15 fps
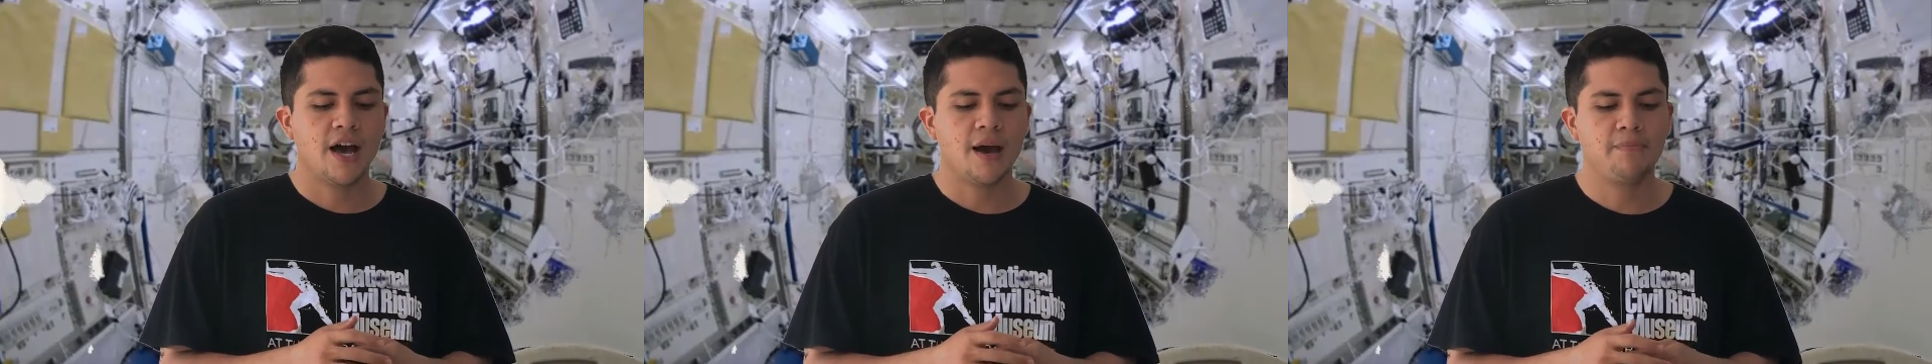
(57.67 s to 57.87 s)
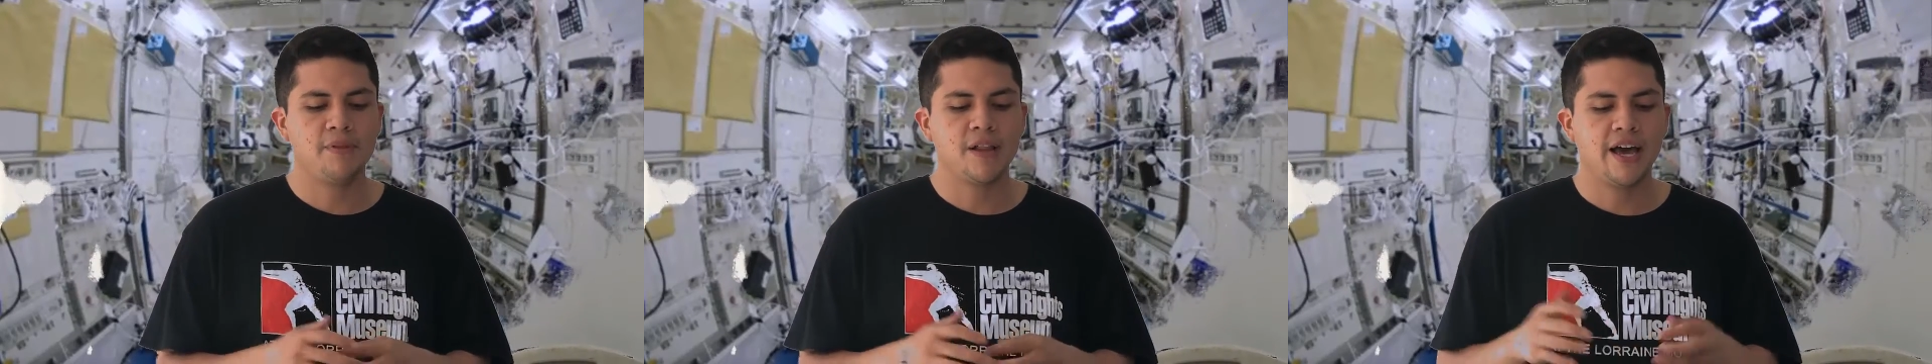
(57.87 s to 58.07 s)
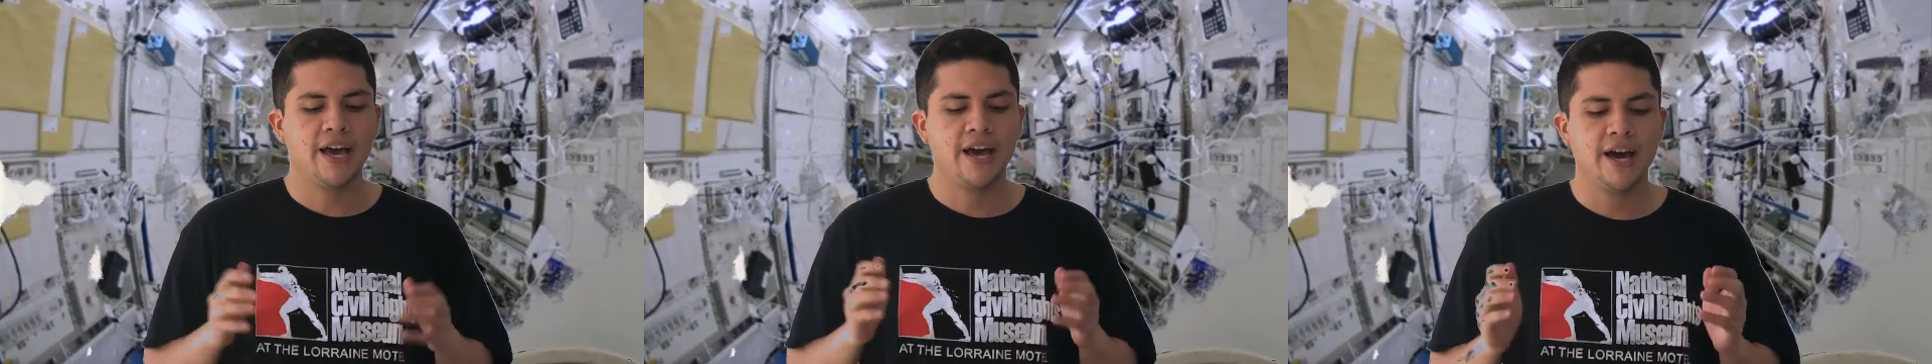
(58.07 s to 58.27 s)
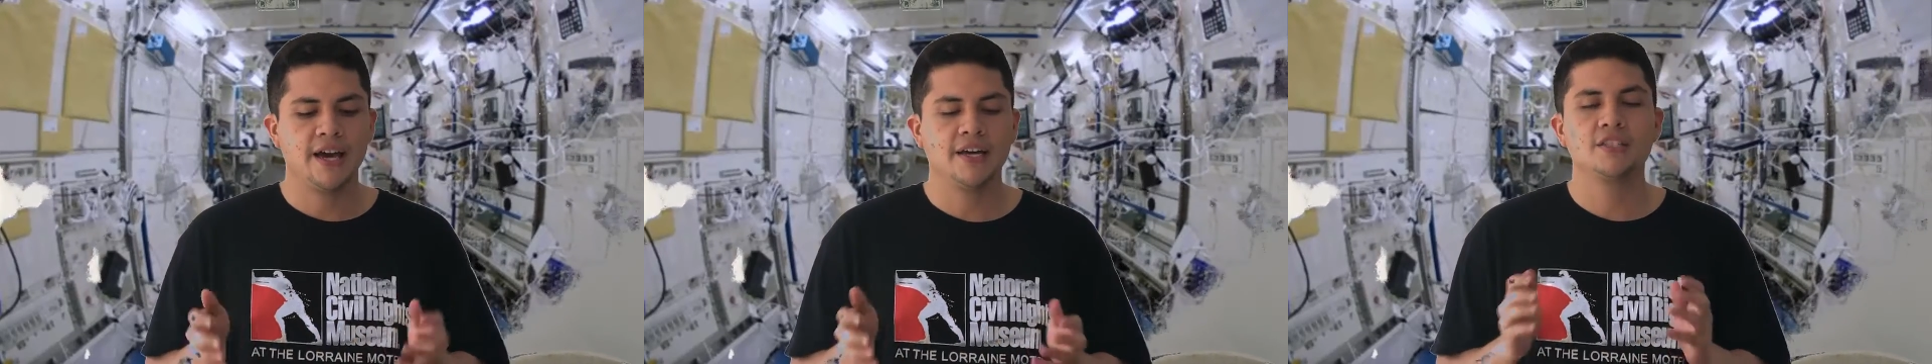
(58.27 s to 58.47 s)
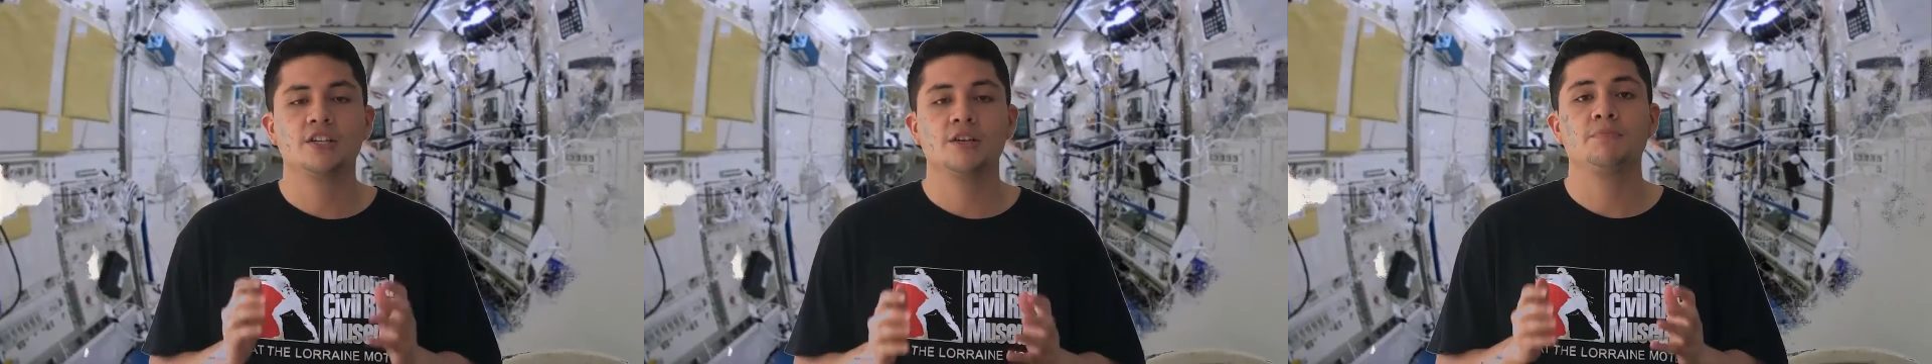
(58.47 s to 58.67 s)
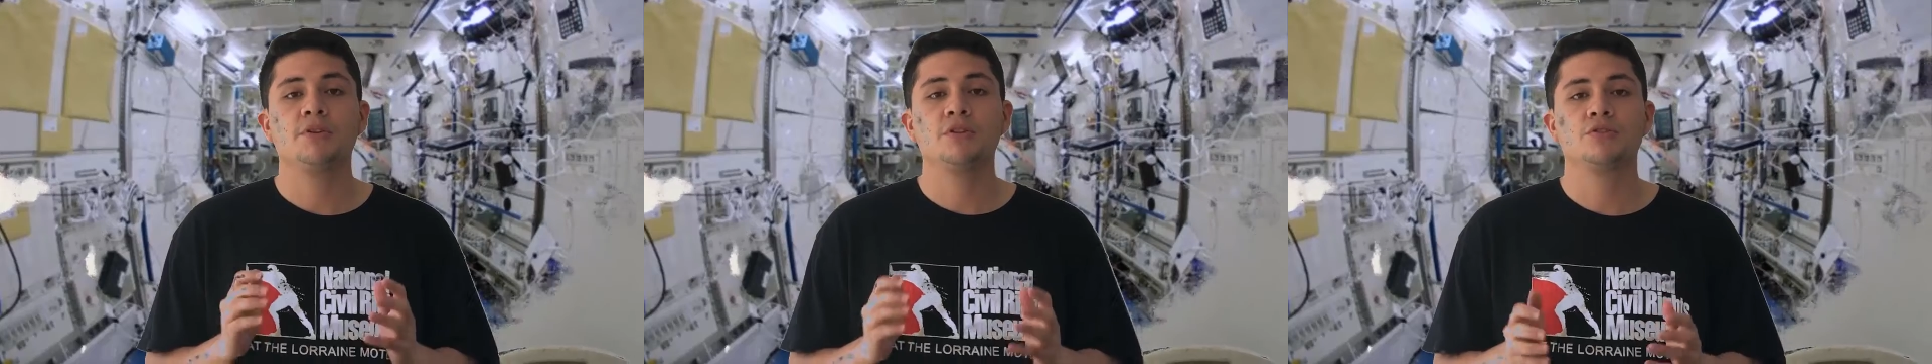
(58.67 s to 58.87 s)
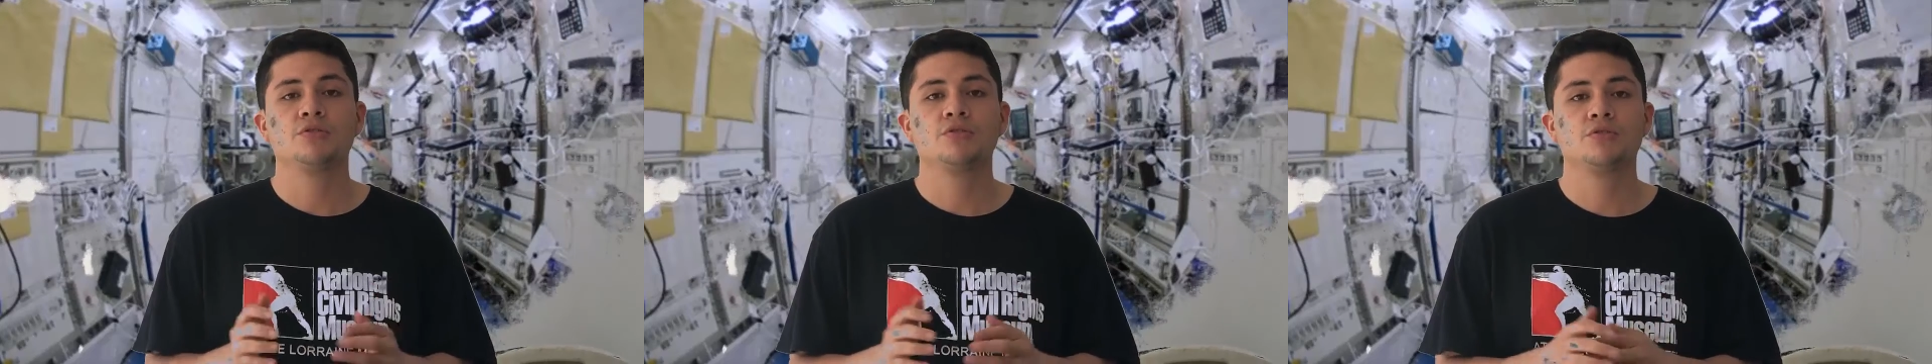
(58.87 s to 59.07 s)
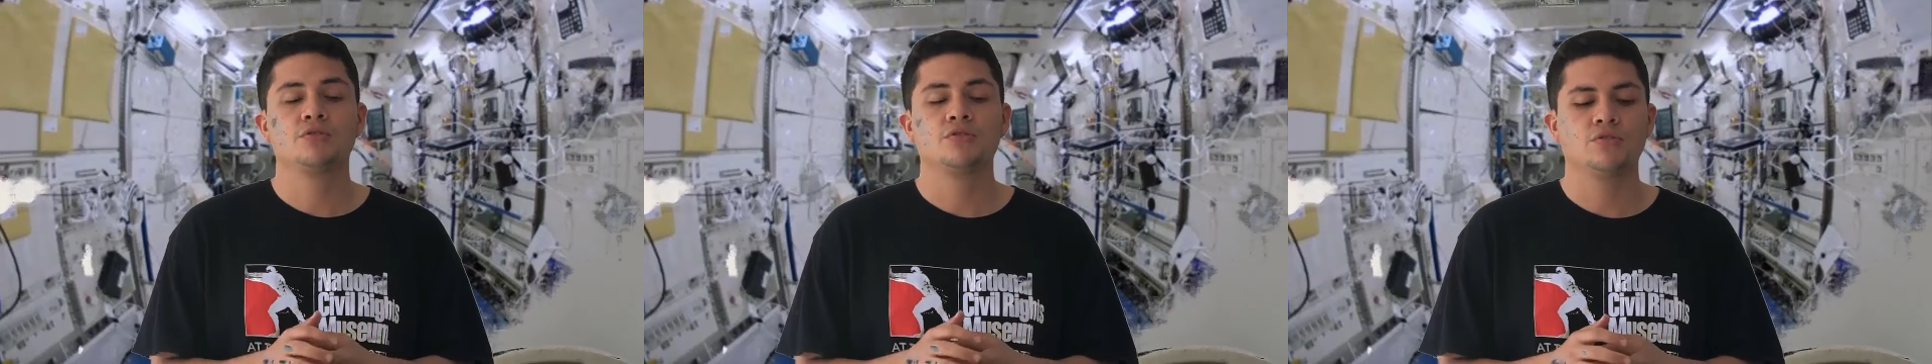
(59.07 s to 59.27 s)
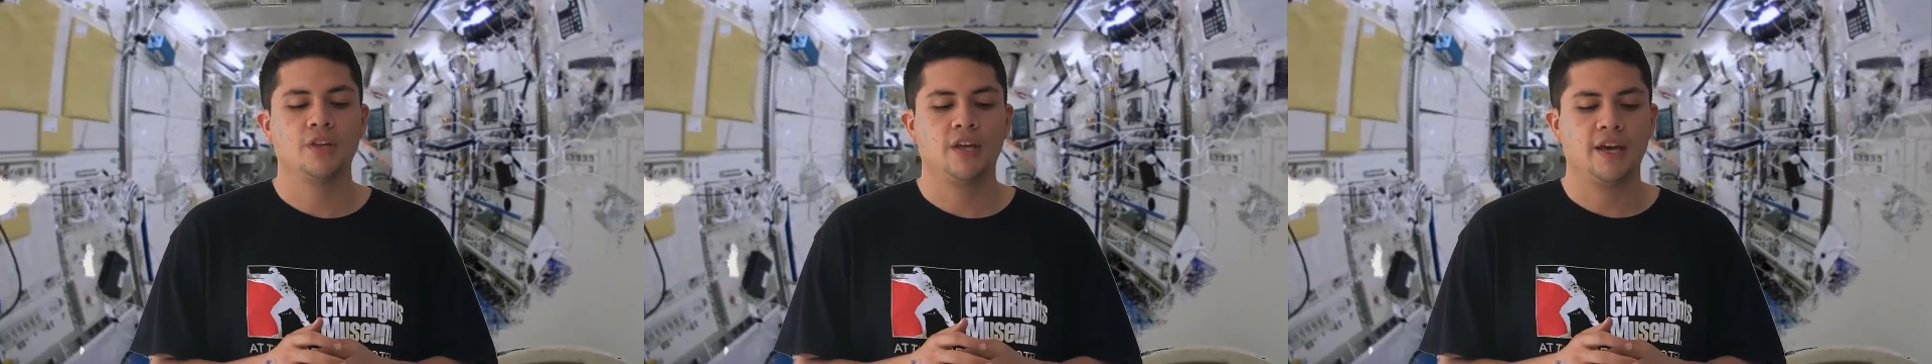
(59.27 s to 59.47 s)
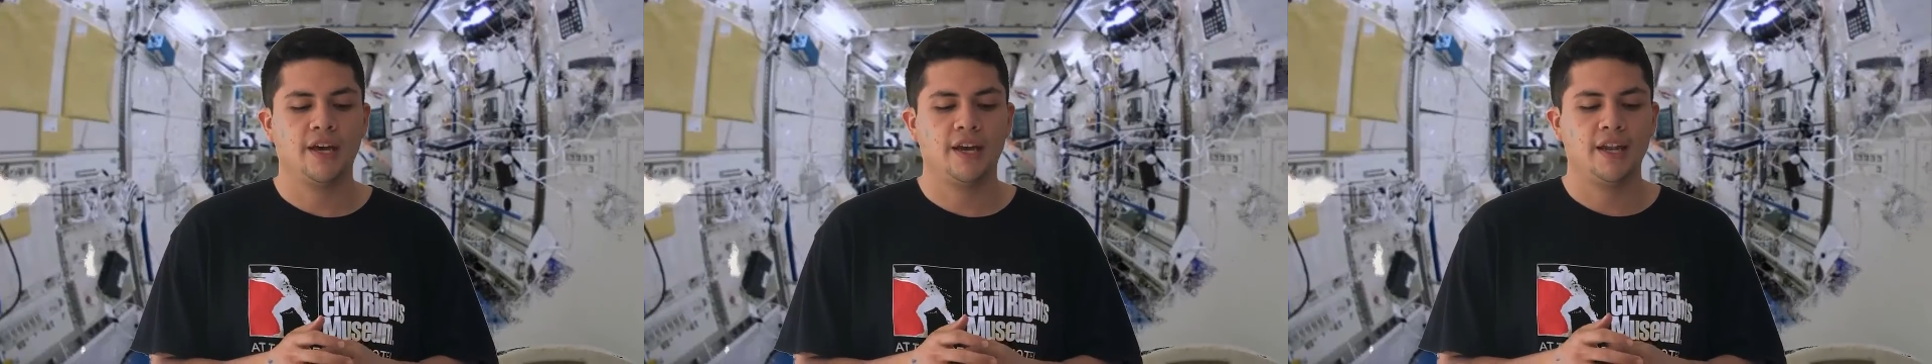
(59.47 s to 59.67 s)
apply high temperature to
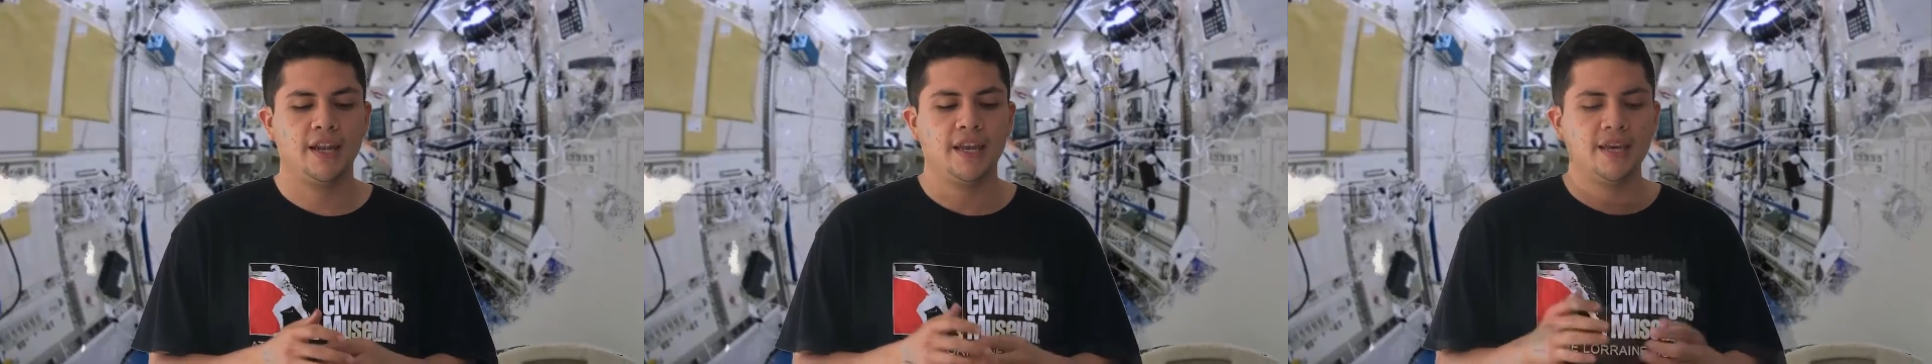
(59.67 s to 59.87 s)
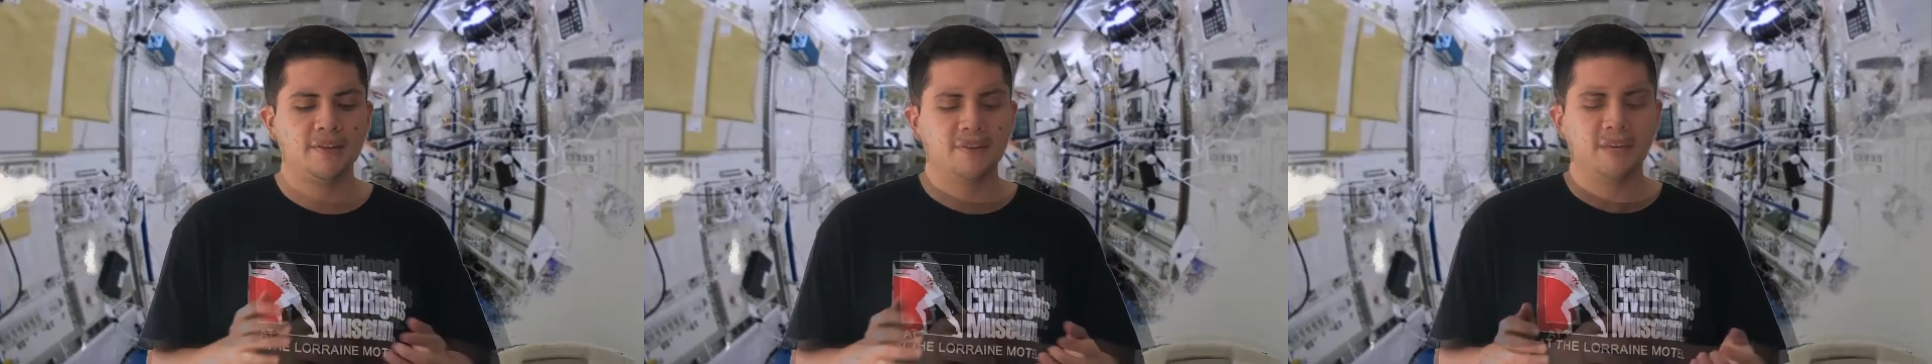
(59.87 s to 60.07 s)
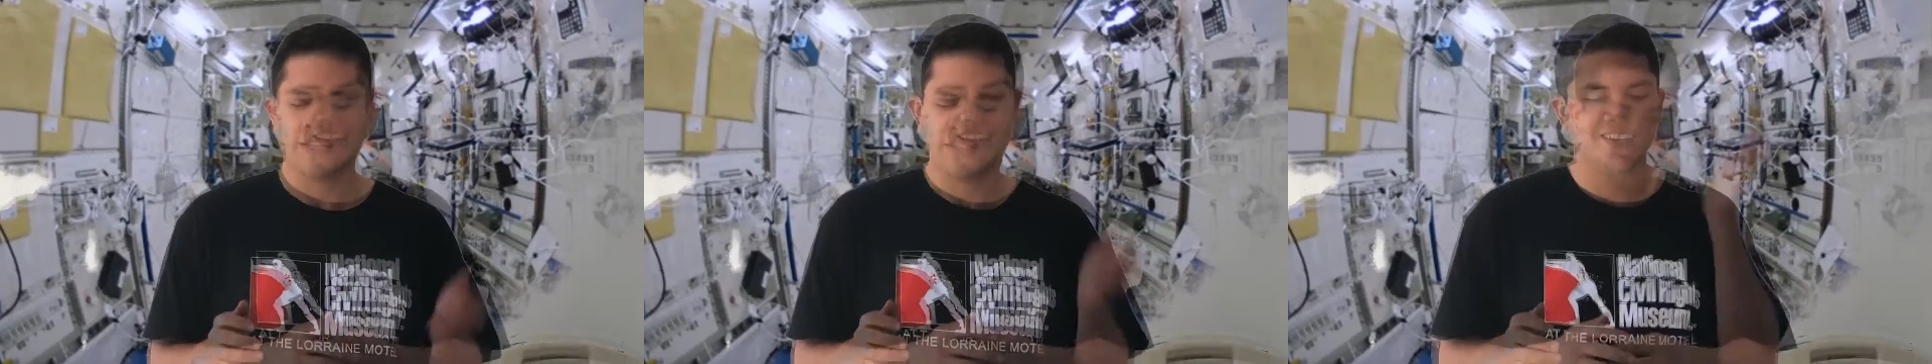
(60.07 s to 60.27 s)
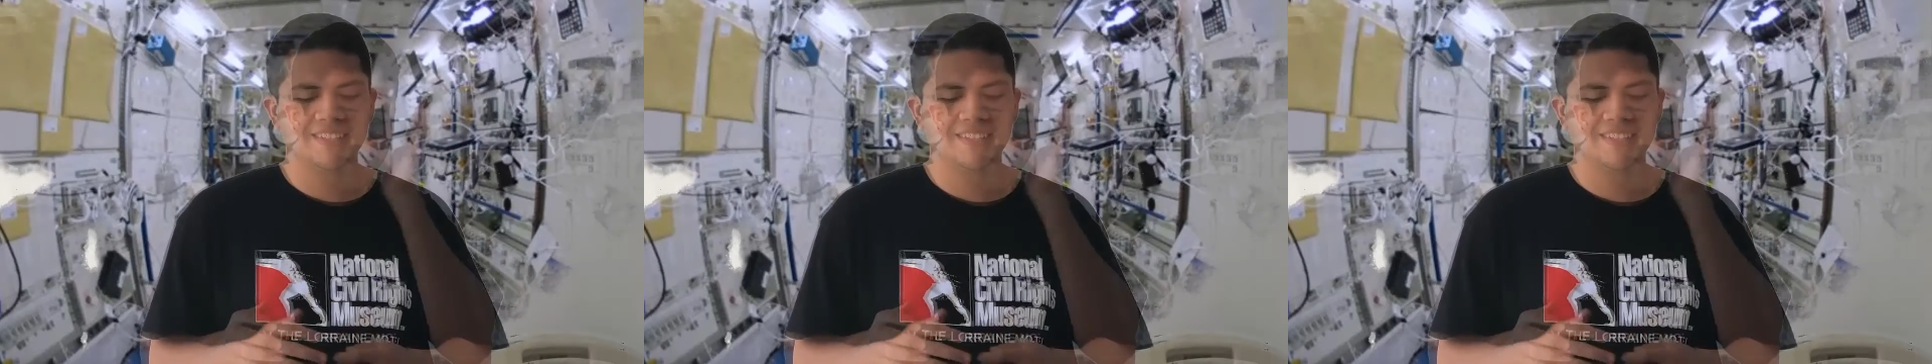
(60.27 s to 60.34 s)
the liquid.